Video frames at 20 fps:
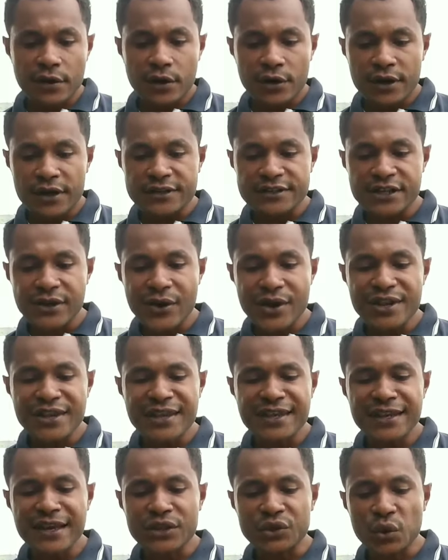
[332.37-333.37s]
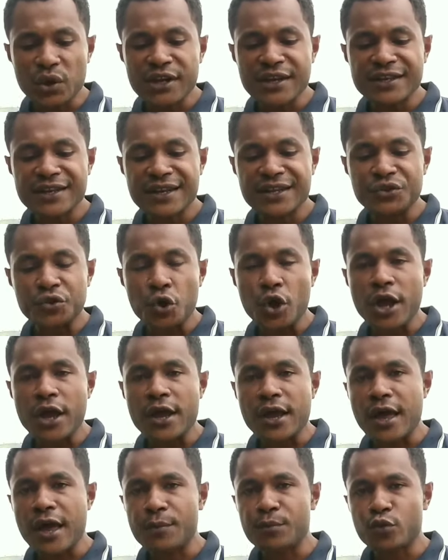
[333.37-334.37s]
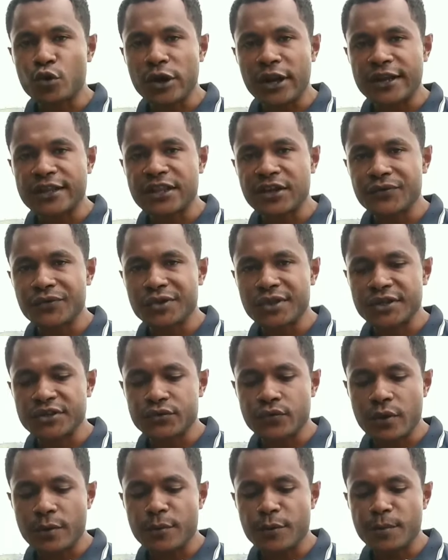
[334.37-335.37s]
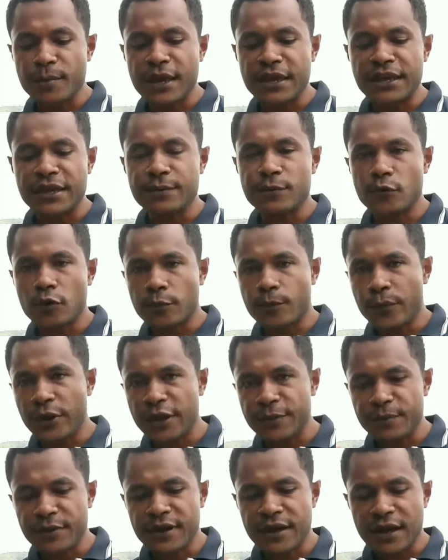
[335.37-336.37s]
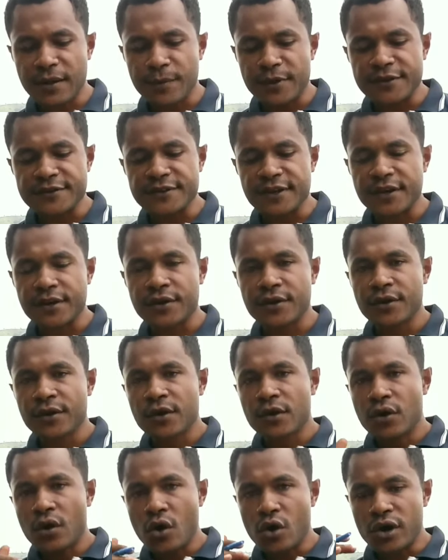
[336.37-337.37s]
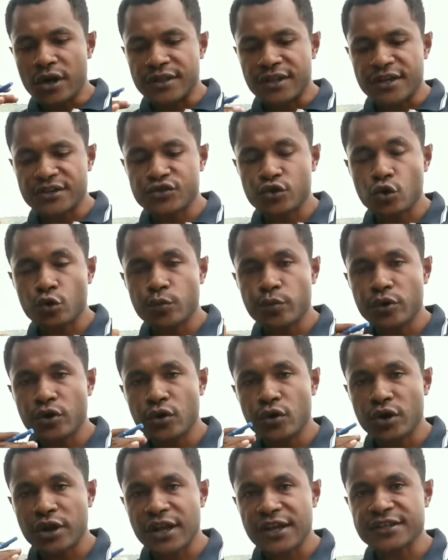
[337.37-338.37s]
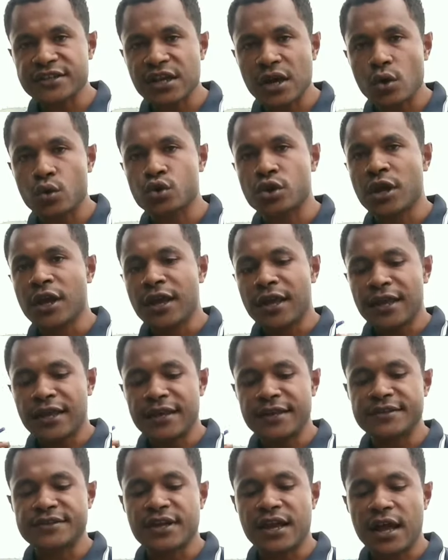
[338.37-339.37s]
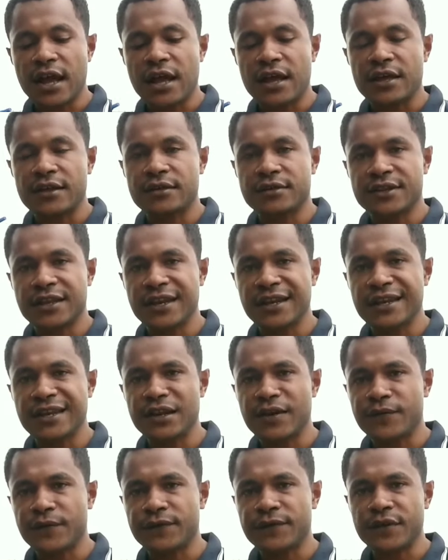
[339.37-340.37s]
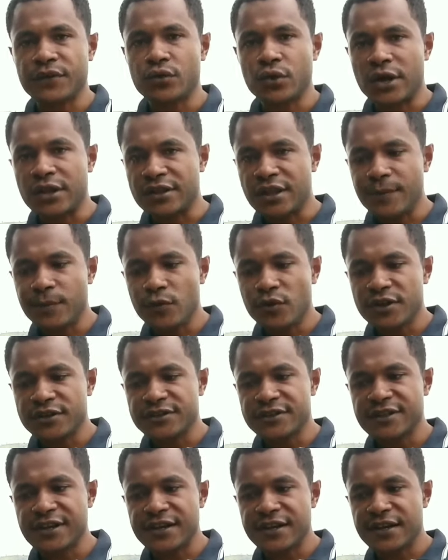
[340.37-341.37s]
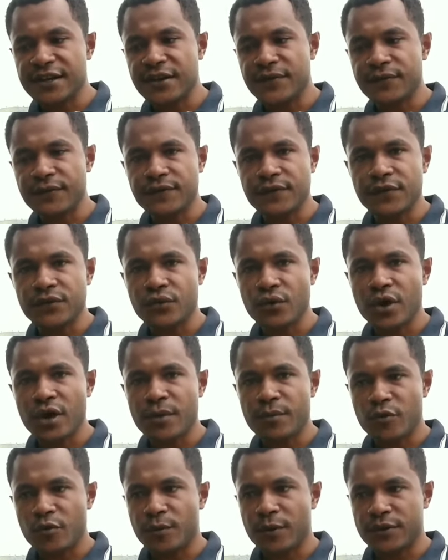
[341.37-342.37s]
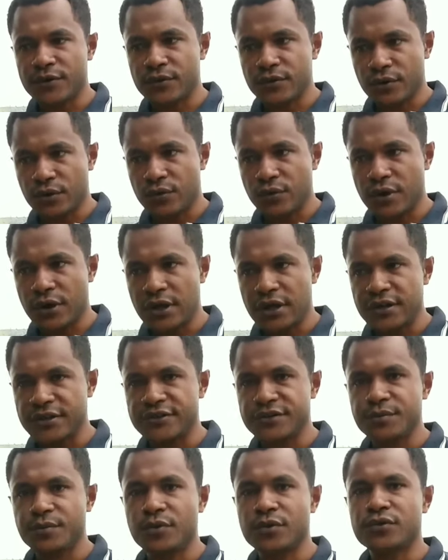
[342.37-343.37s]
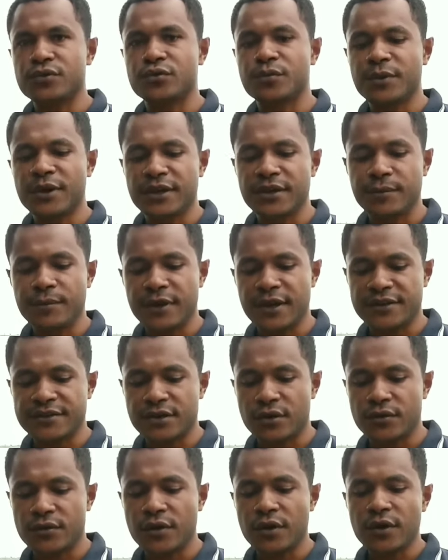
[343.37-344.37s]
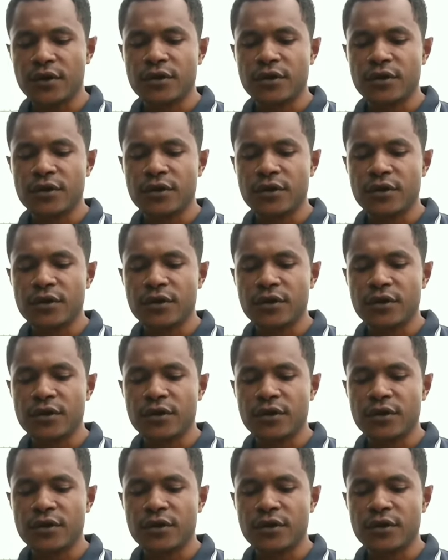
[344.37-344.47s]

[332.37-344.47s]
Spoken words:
Okay, 7 kina 23 toya am the activities where me make him no pay me coming say. Okay, threshold blue lo cash out. It's 3 kina 50 toya. Time you reach 3 kina 50 toya, you are eligible to make him cash out.